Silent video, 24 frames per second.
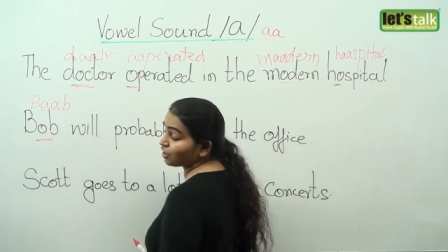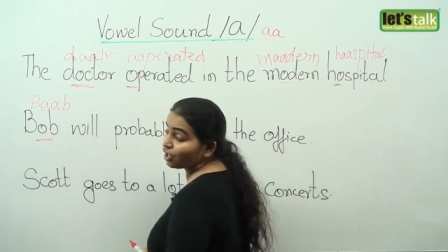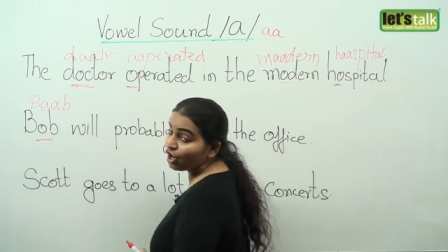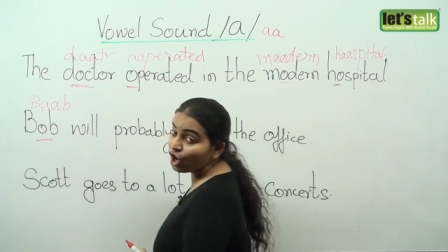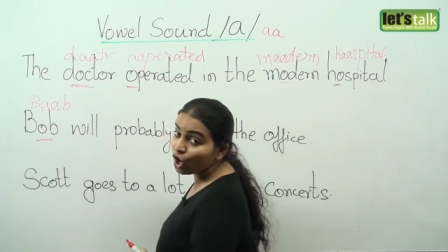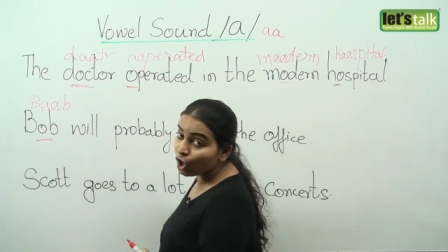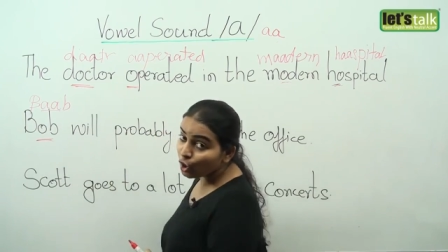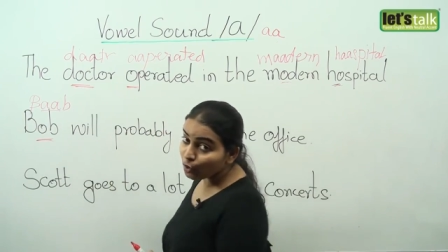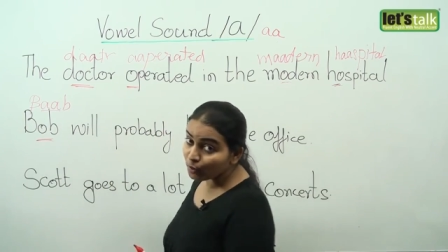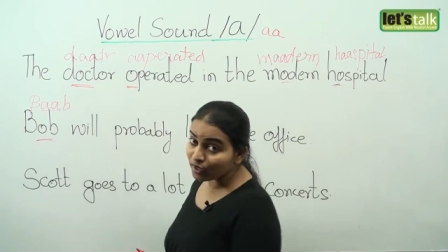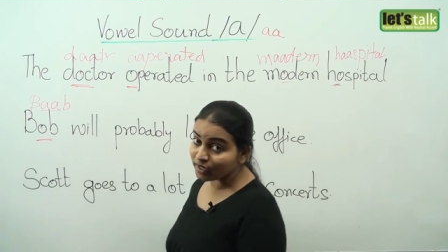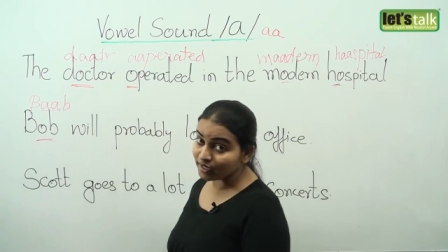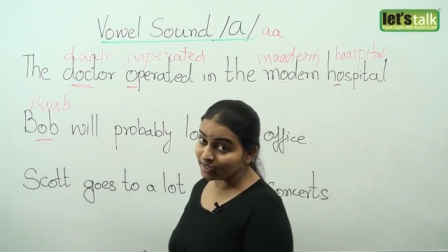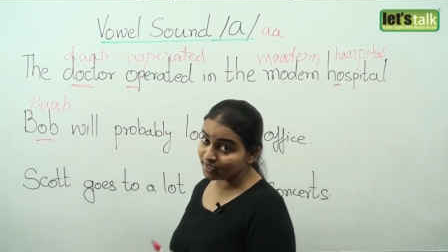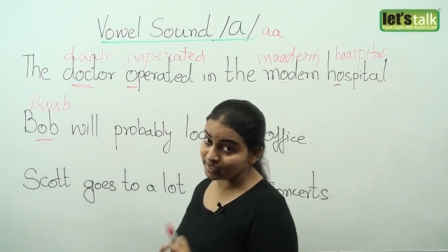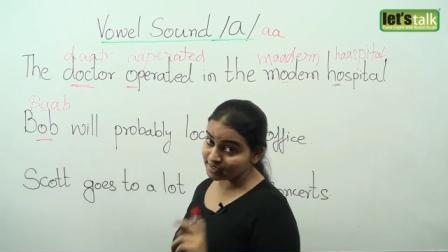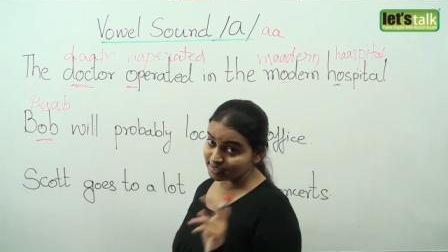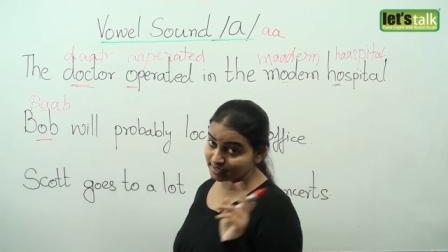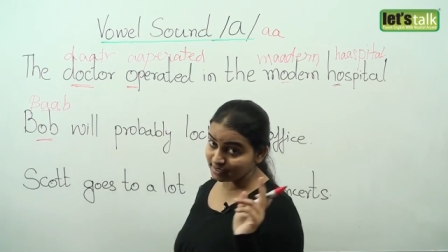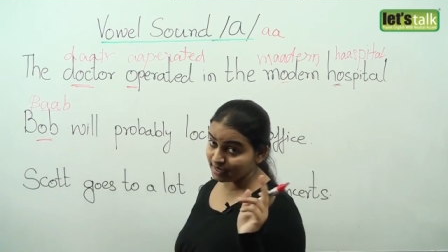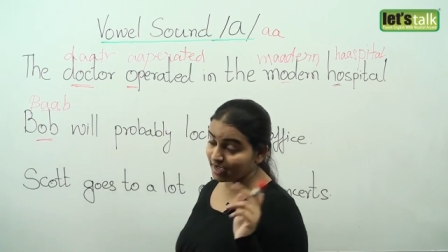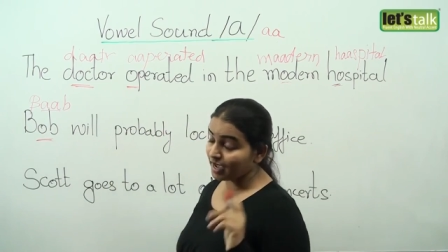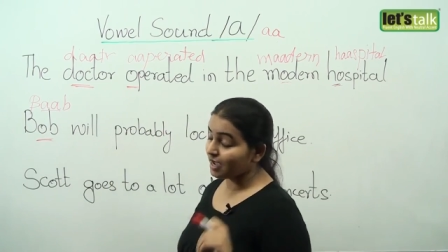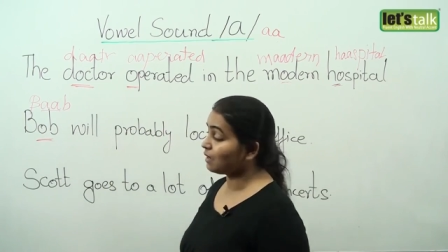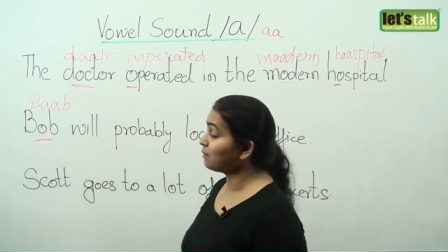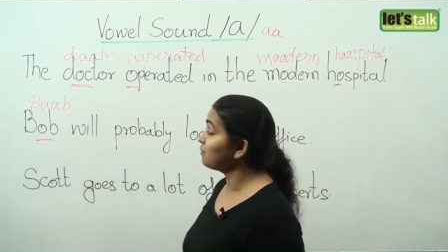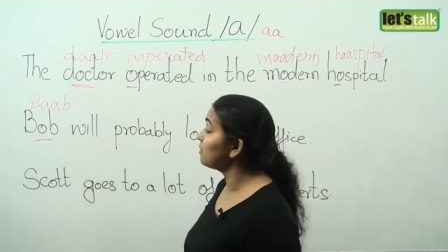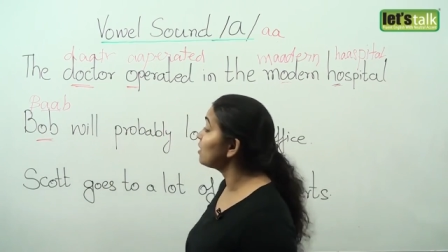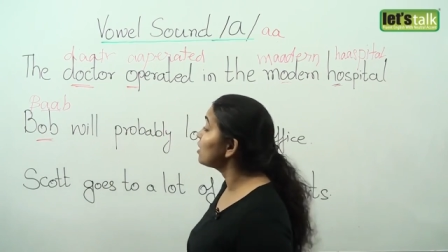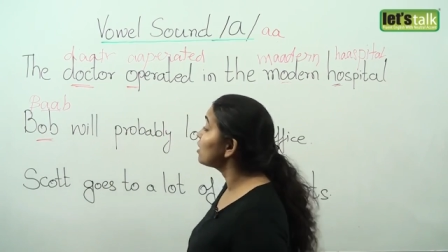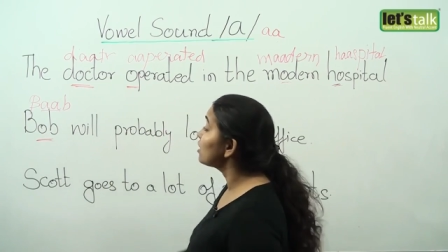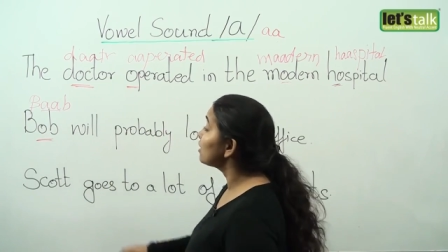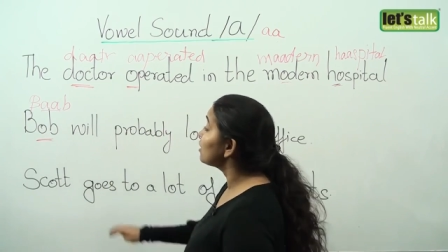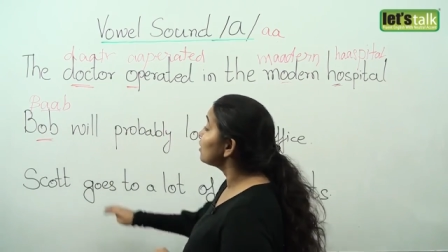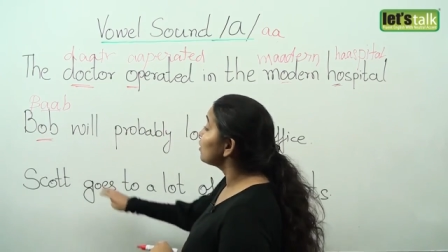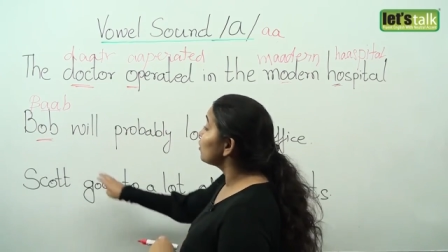the O in his
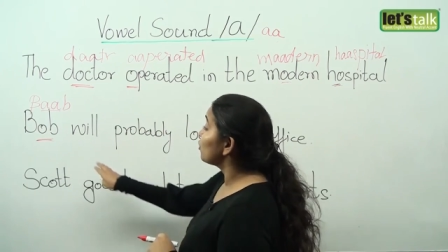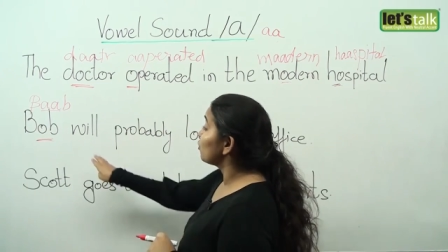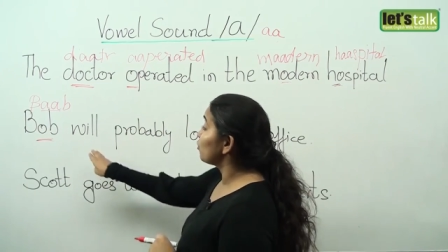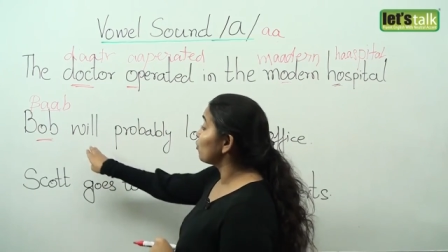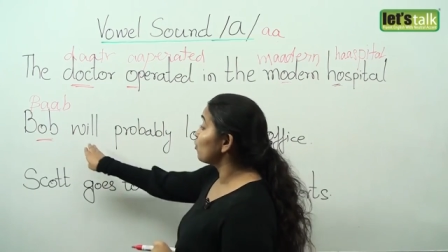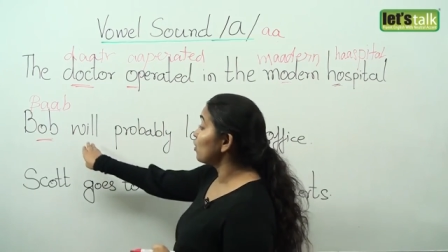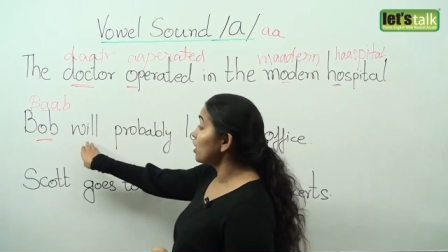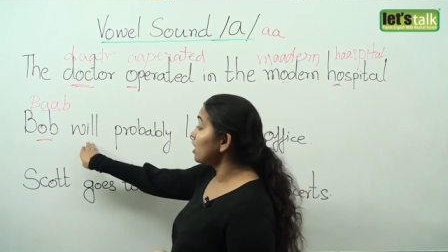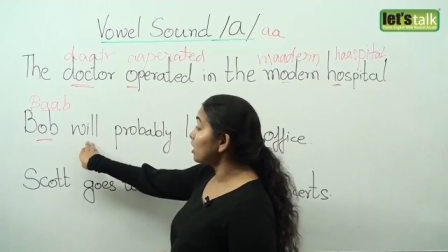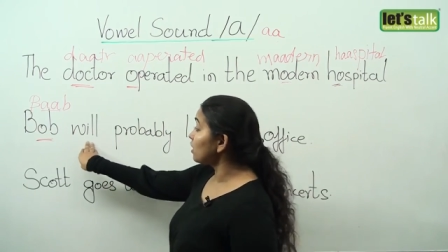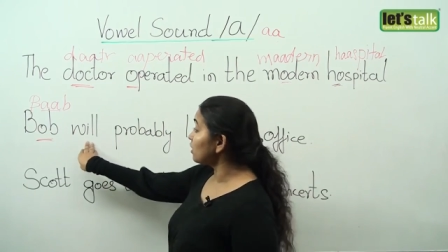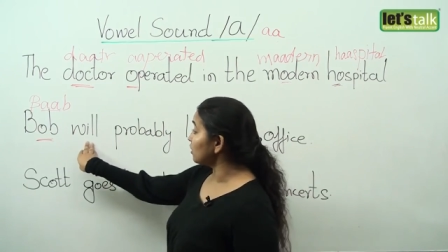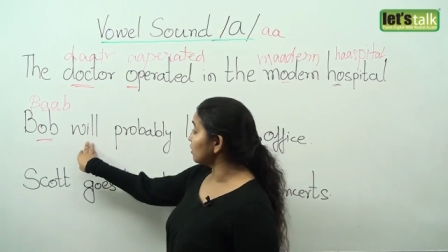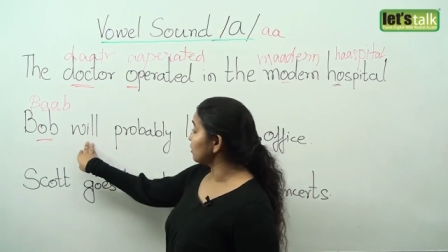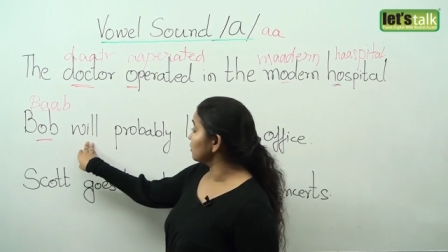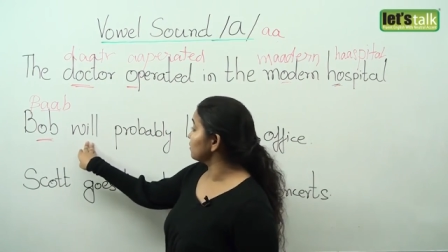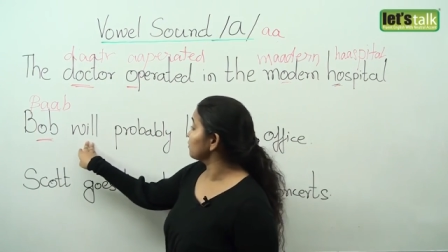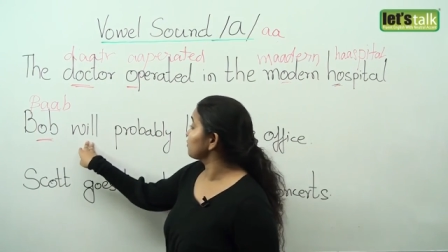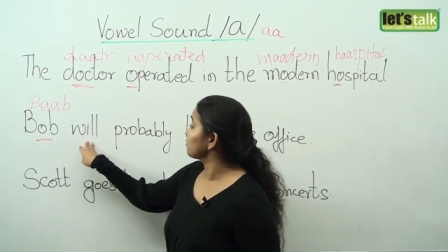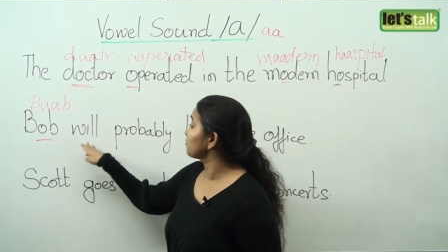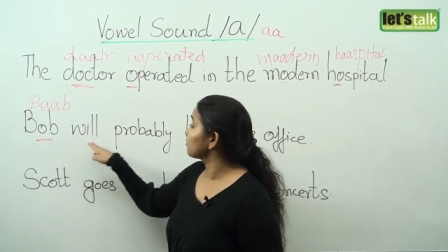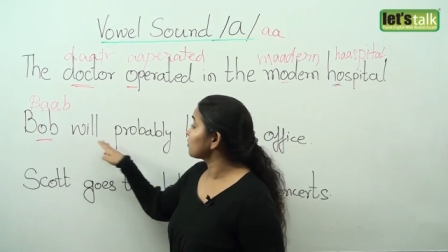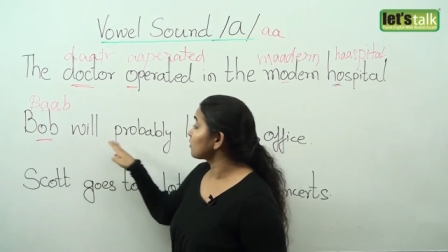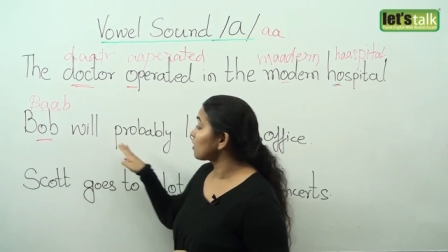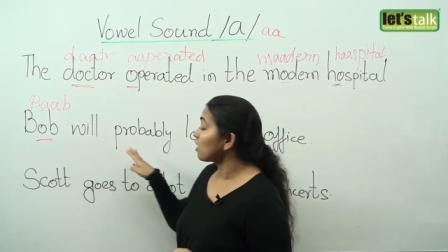name. Will